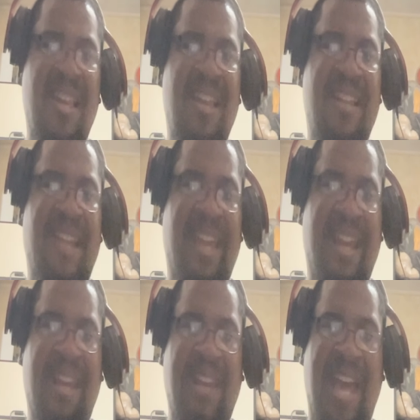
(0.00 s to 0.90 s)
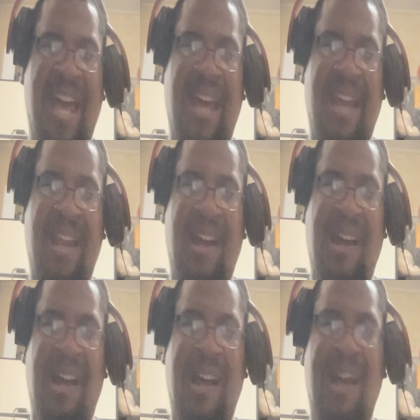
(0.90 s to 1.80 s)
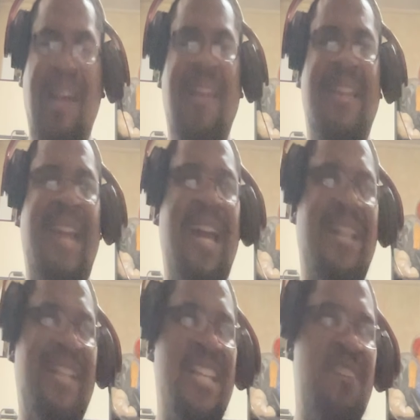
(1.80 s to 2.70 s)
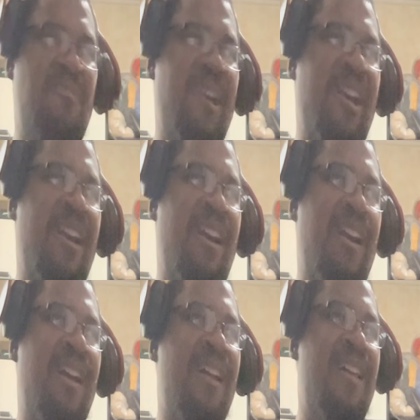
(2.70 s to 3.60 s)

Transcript: they had things where